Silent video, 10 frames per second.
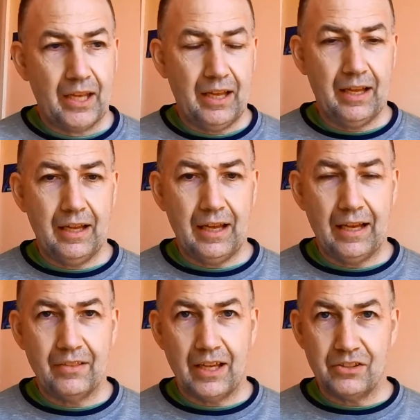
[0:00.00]

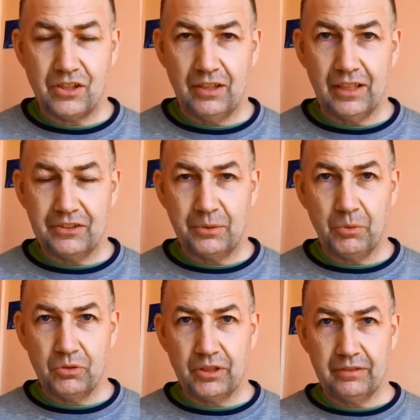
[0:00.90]
and that's an electric
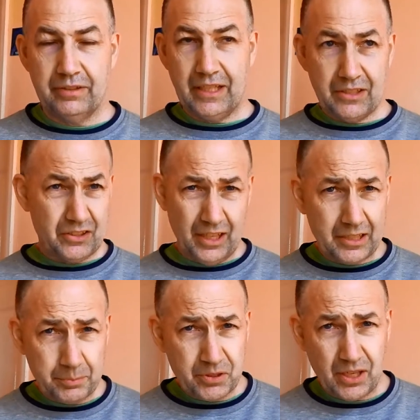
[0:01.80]
motor. It's
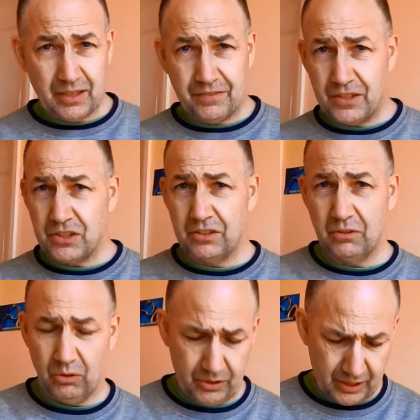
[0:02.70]
90%
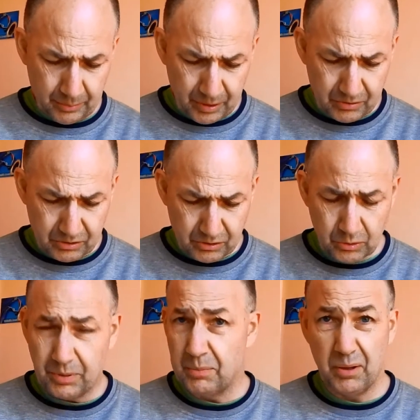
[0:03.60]
efficient or thereabouts.
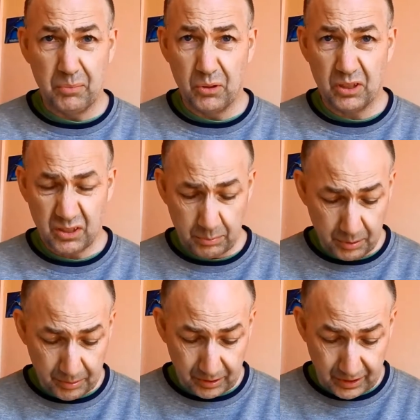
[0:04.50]
Could be a bit more, could be a bit